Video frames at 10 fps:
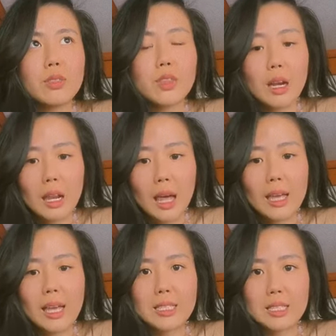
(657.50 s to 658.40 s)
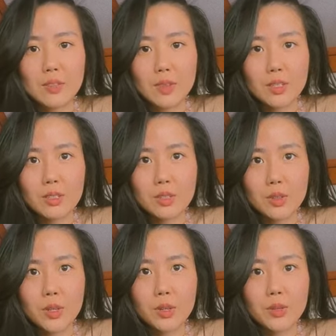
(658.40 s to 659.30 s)
the light has given to
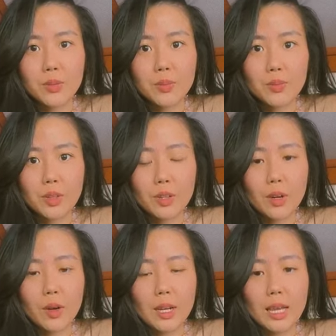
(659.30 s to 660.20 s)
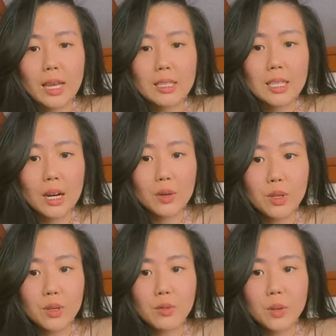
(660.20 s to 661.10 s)
you, you know? And I can tell
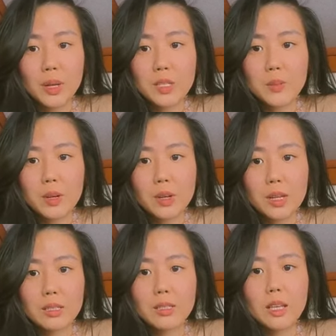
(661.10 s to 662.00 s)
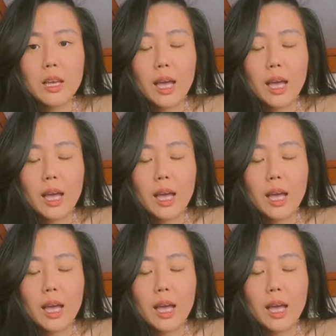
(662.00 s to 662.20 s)
you from experience,